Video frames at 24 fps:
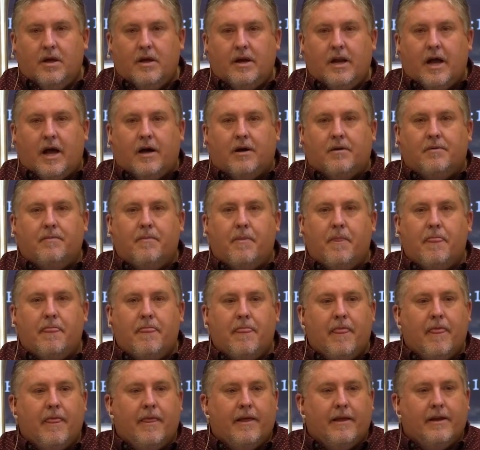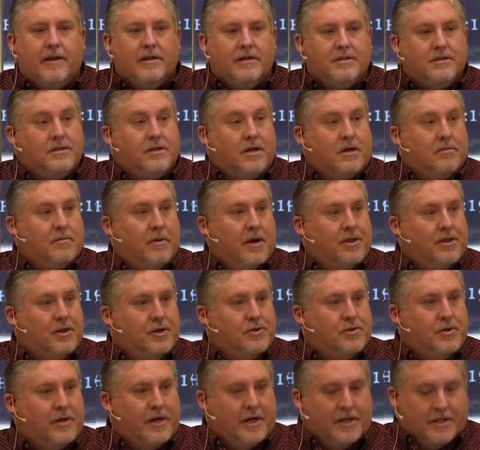Now, let's talk about the
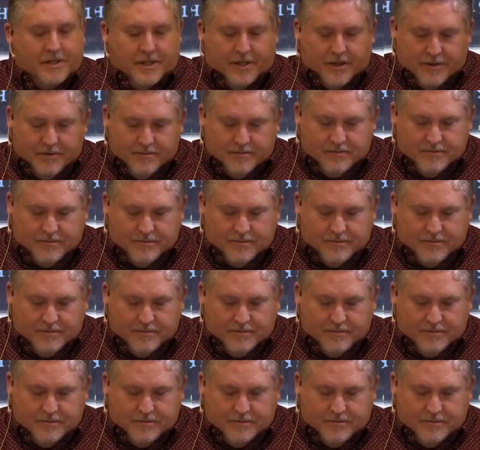Trinity.